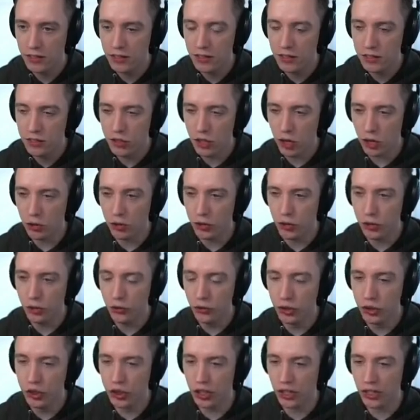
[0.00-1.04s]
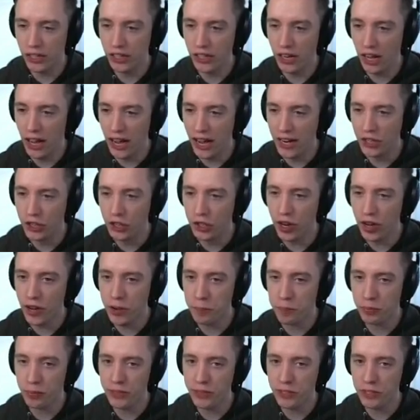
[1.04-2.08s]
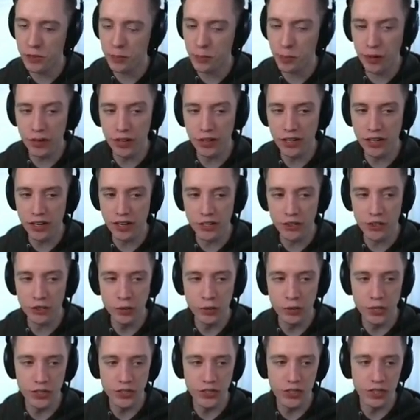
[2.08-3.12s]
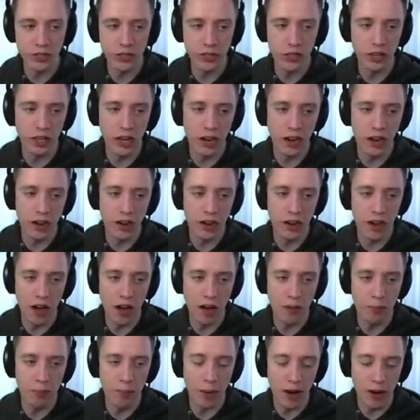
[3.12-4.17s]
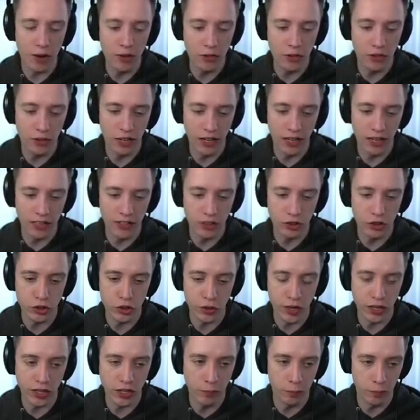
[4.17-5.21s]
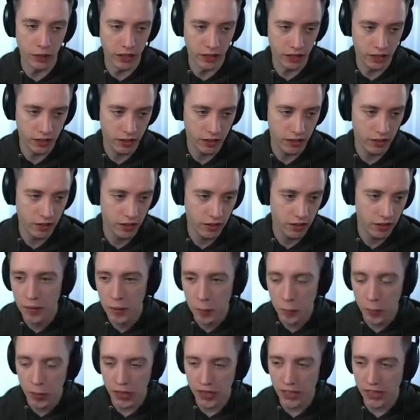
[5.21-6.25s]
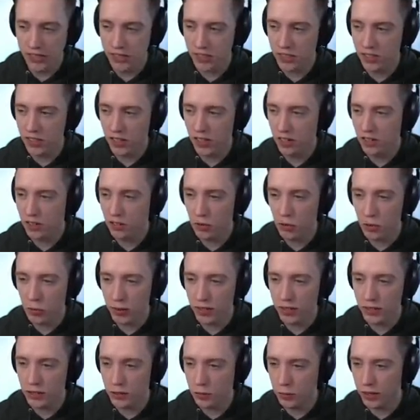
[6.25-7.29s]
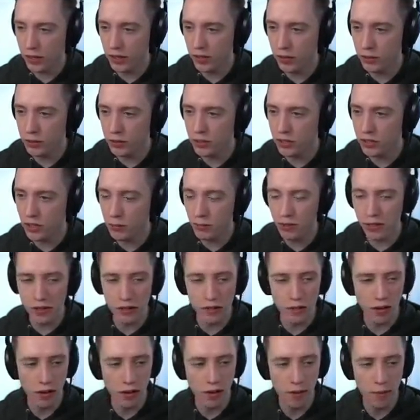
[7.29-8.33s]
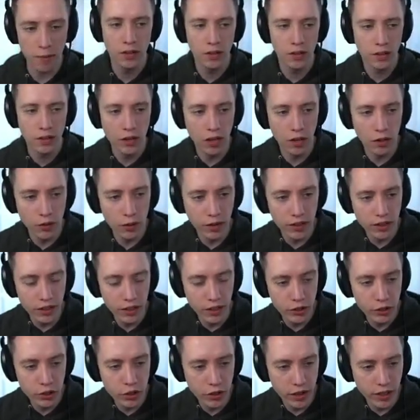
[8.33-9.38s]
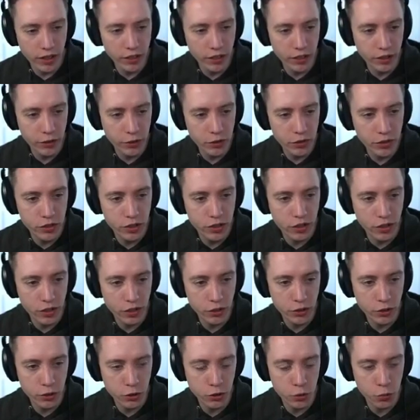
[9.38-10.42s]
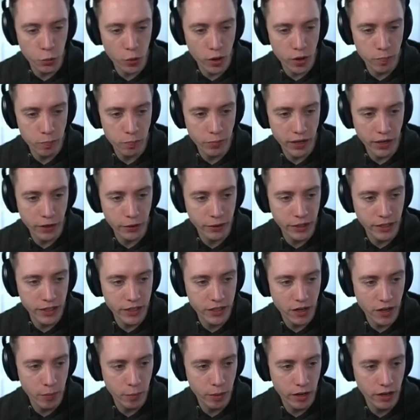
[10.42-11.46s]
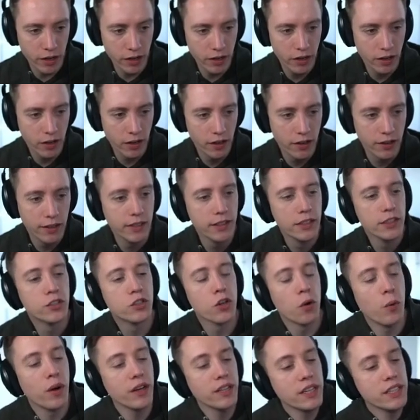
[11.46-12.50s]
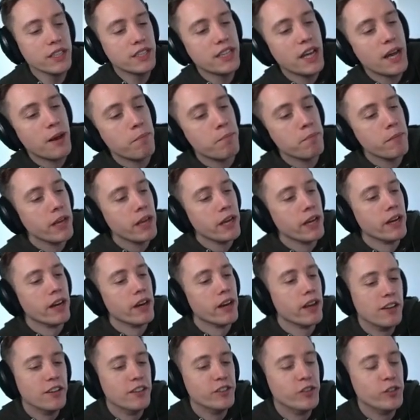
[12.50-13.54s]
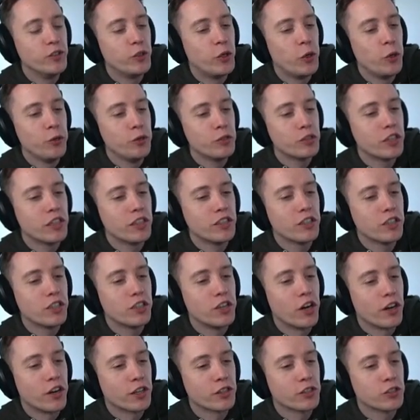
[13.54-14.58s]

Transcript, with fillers: So usually I try and press the button as soon as they're uh, about to like strike me. But that's not always the way to do it somehow. Lowko, I think you're trying to use the Dark Souls 1 parry timing. So what does that mean? Using the Dark